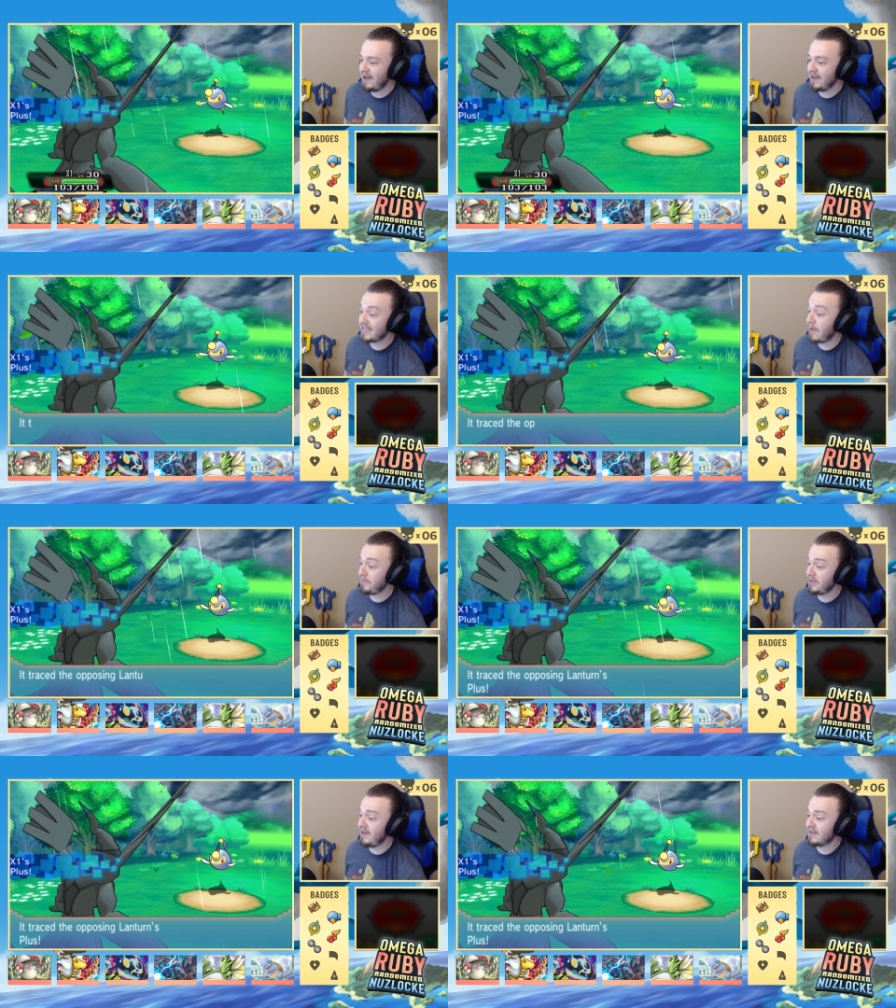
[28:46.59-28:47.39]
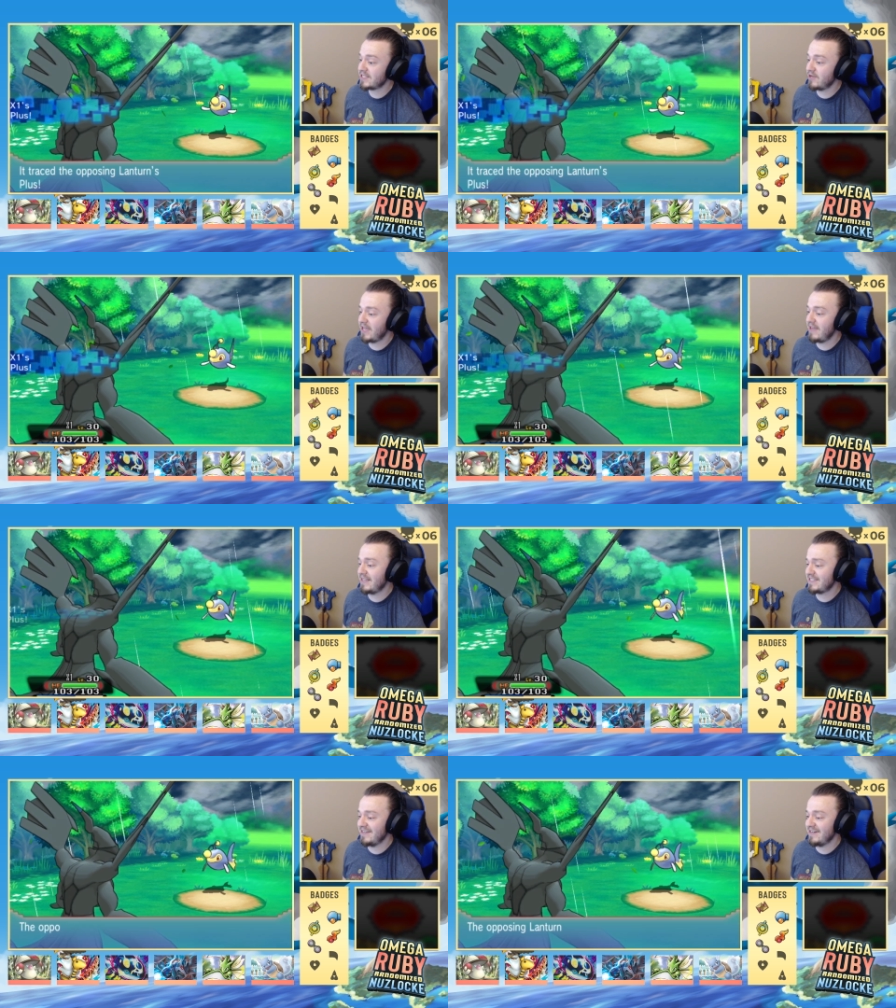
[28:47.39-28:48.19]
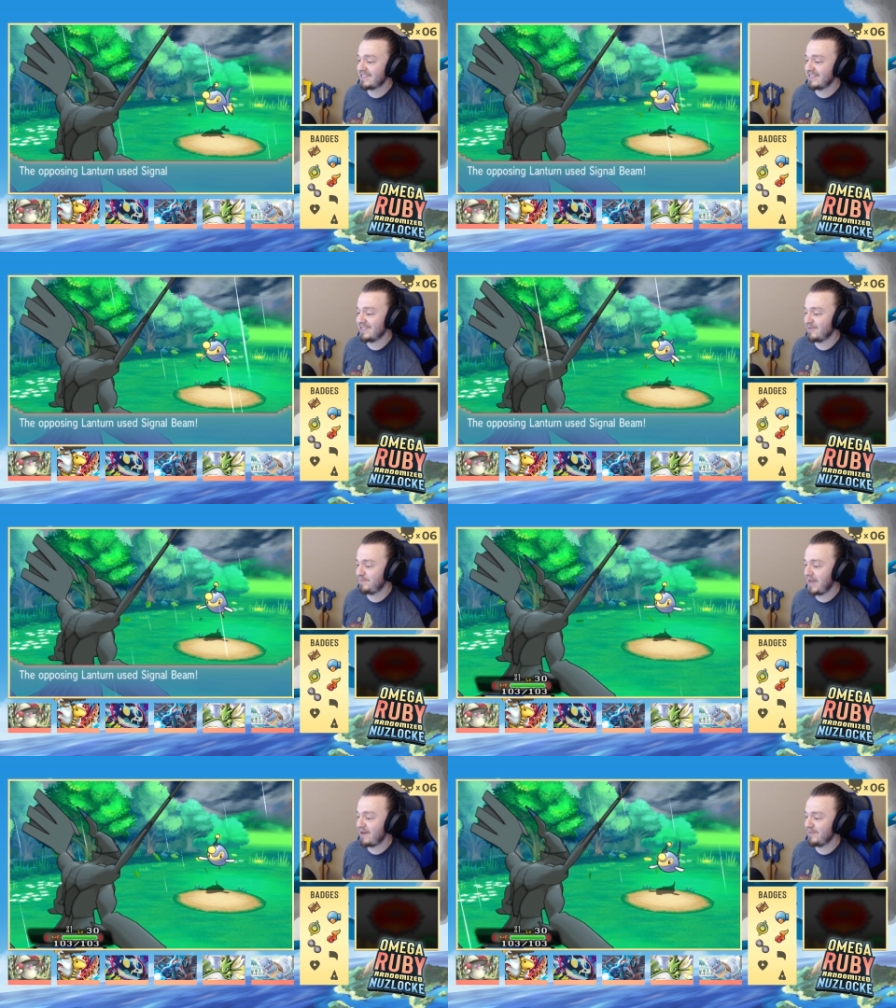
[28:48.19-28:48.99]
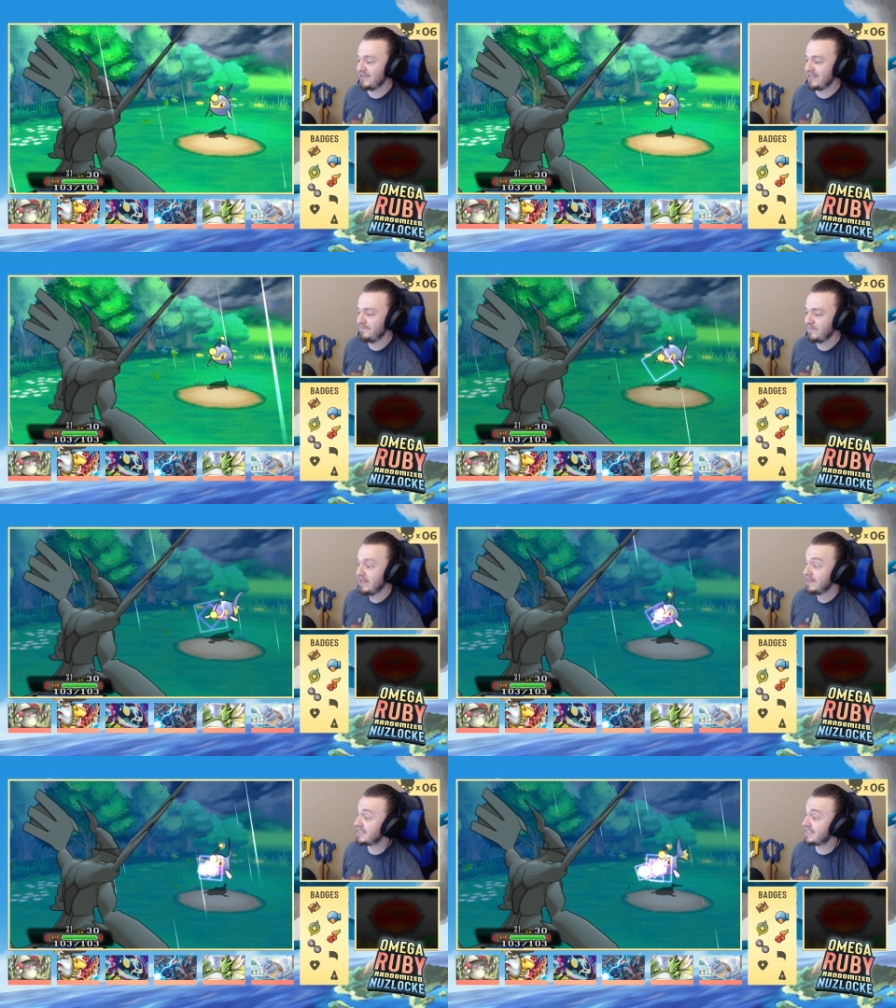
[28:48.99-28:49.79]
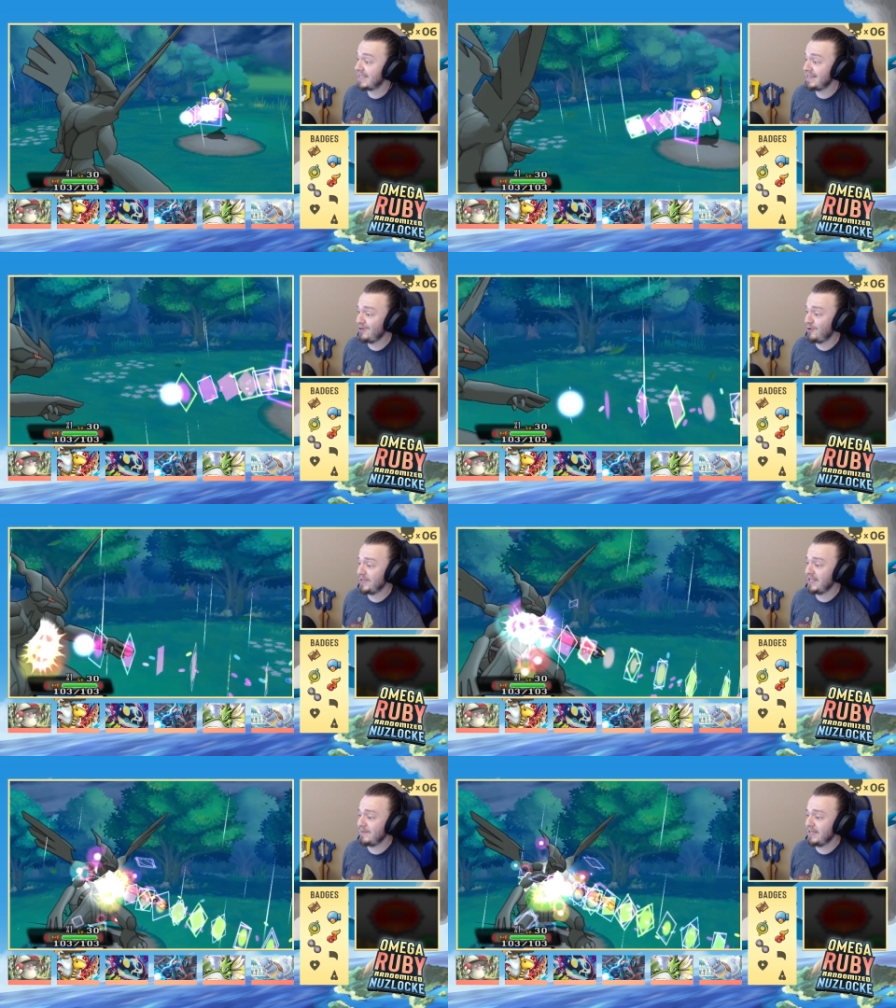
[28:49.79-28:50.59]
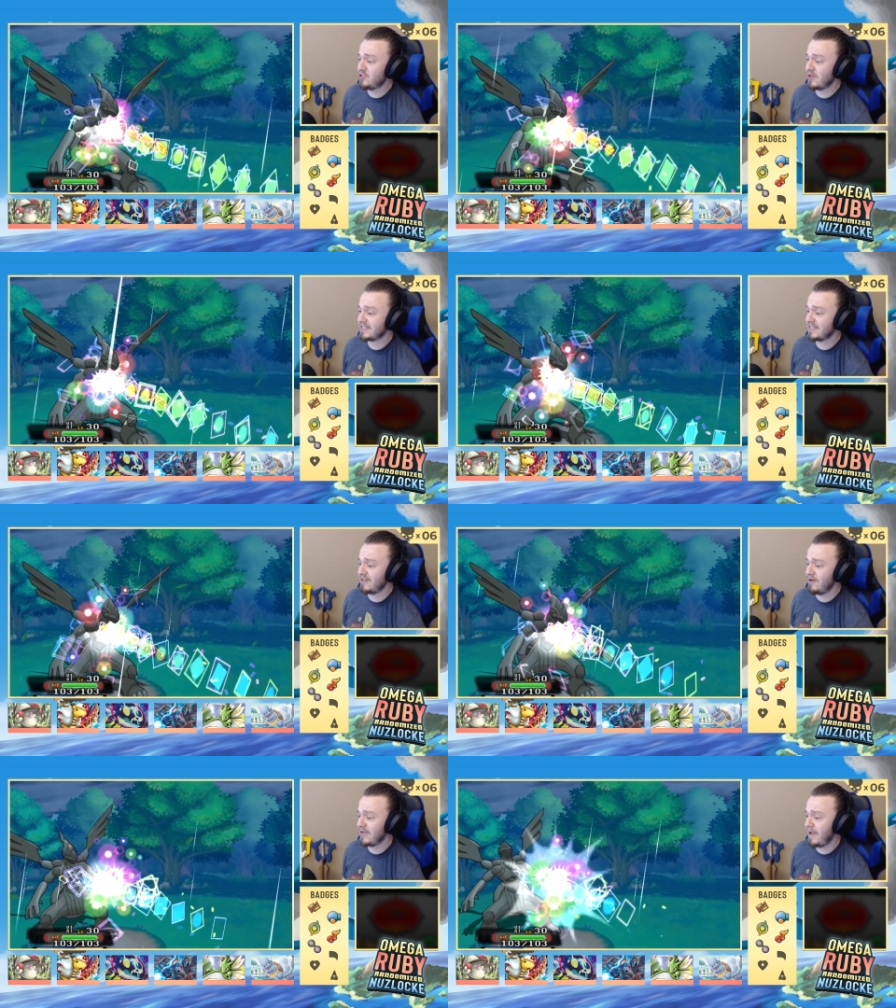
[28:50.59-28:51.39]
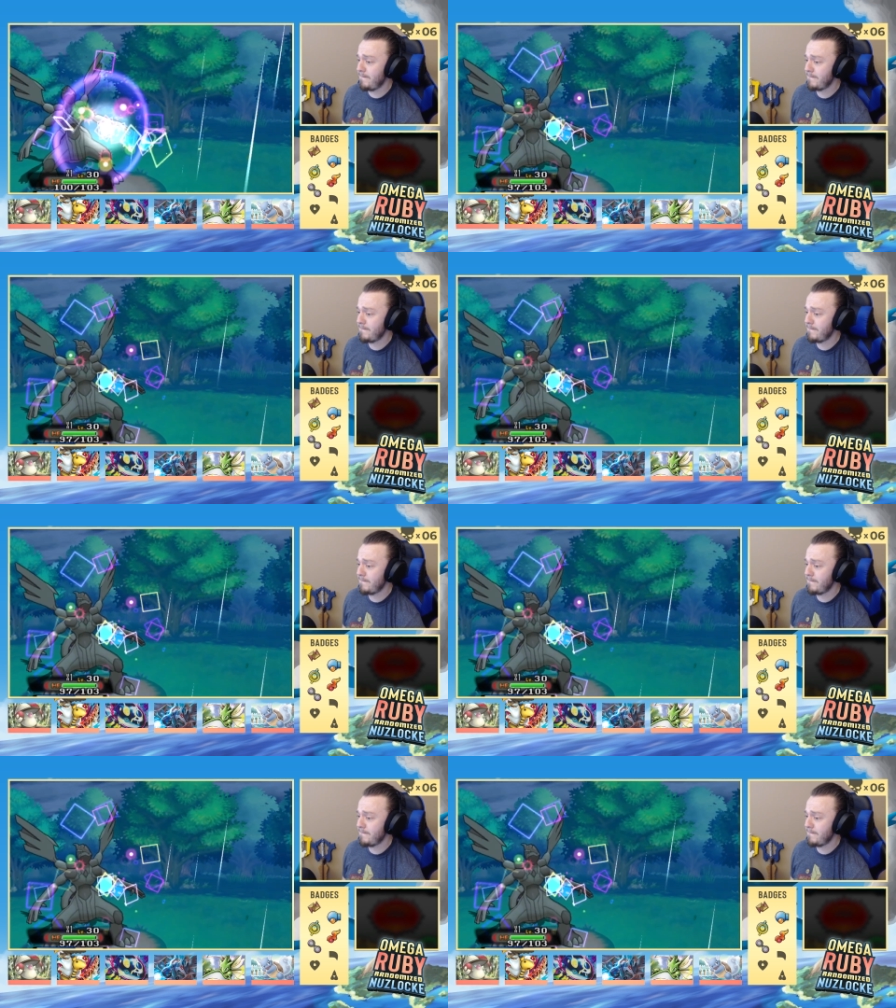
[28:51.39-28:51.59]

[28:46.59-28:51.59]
It's got plus. Okay, that sucks. It's a bad ability. Signal Beam. Interesting. Okay.